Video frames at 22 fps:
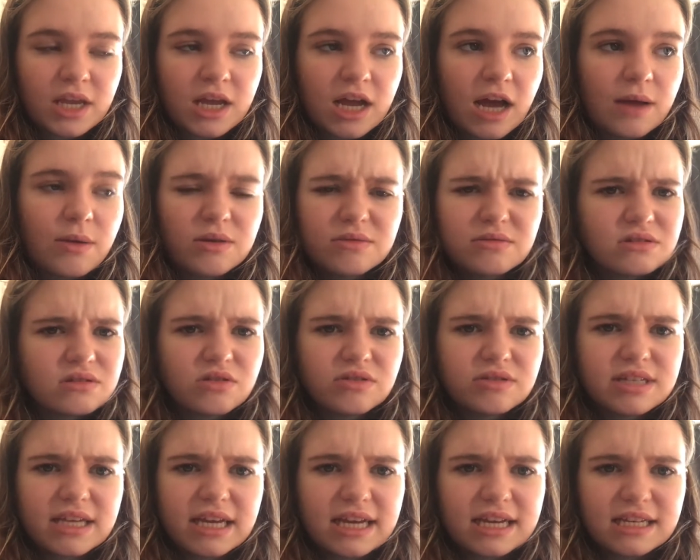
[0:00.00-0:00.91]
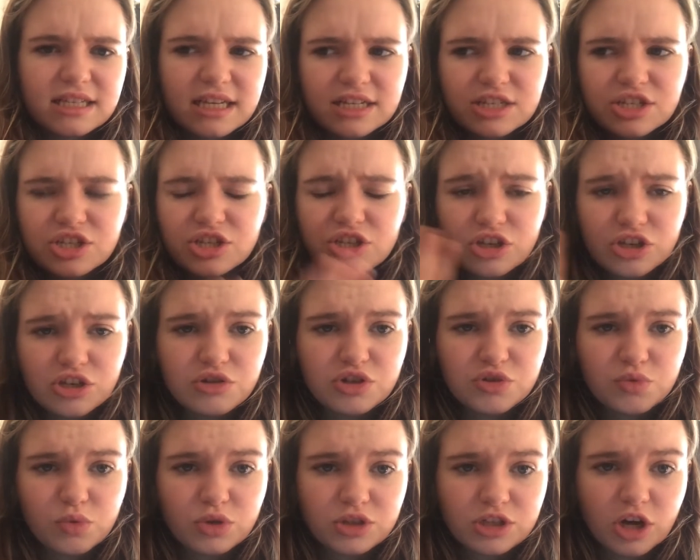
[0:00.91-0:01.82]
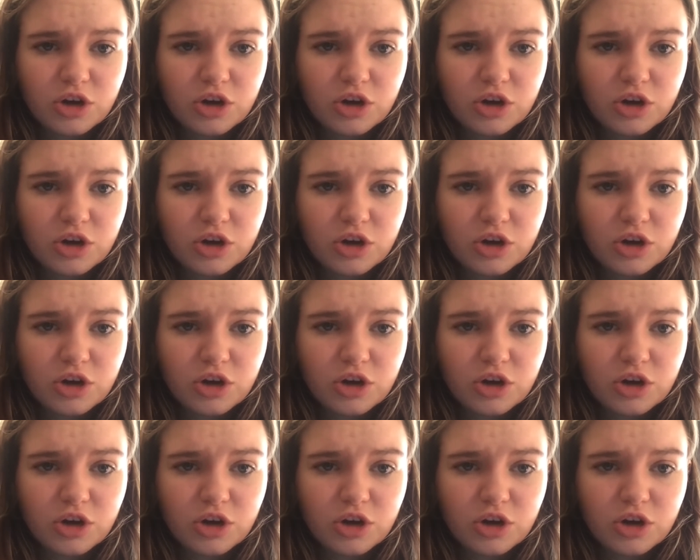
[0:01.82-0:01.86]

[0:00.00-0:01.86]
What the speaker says: And I'm not saying it's like skewed towards